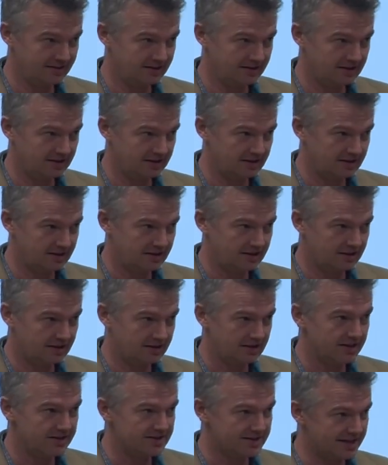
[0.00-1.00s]
Sales.
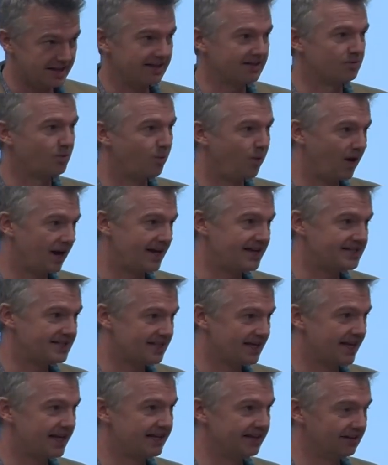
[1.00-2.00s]
Sales. Why
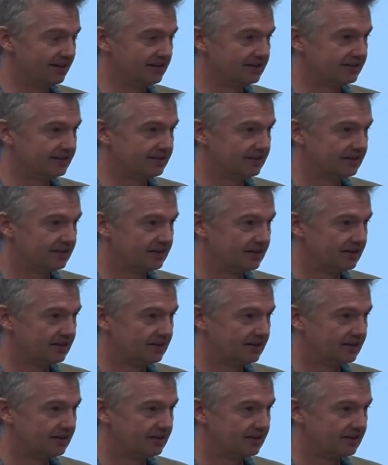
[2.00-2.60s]
sales?